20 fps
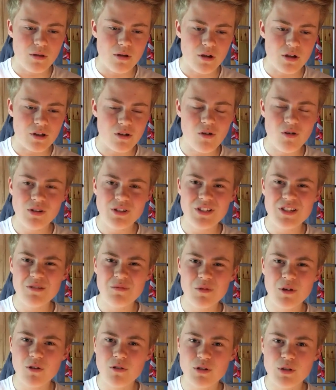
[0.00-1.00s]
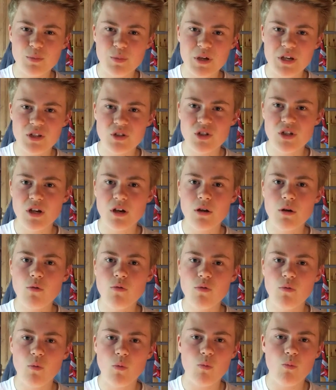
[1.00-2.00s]
I can't see him going to PSG.
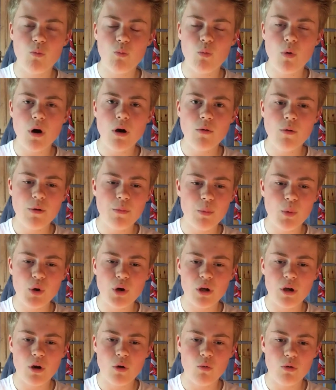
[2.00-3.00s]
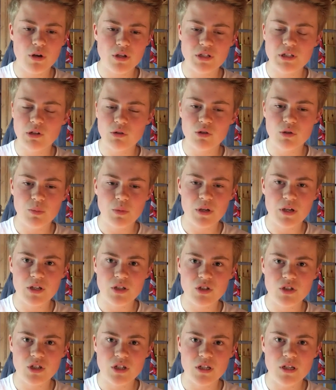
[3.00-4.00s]
Why would Monaco want to sell to
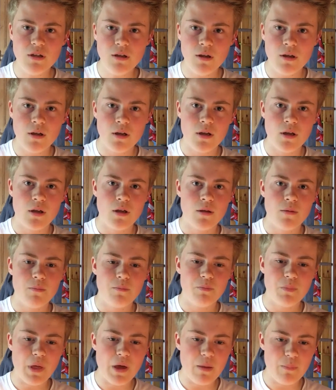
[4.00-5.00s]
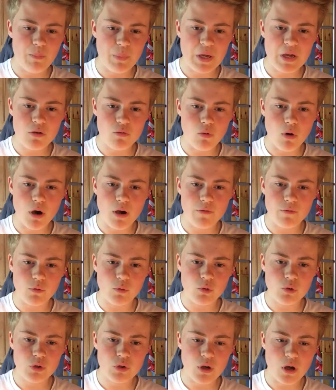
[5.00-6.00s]
PSG? They're big
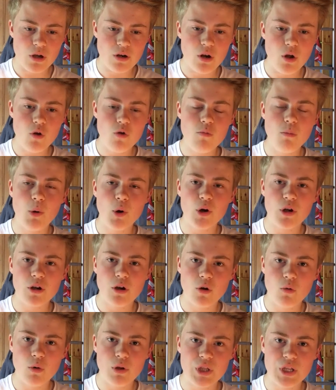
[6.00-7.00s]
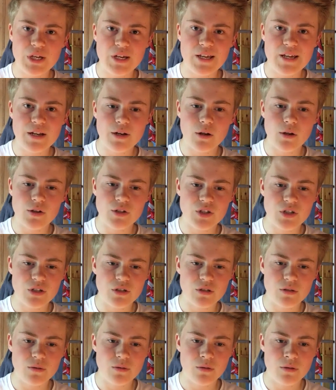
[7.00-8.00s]
rivals. I know Monaco won the league last
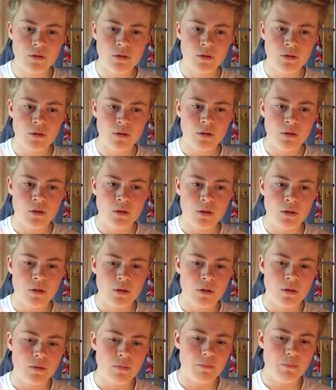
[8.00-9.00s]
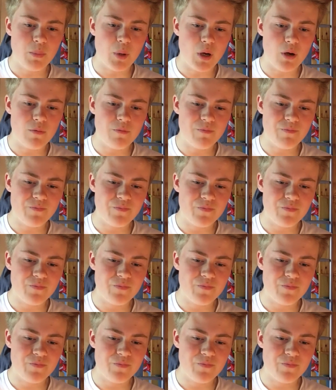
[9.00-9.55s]
season, but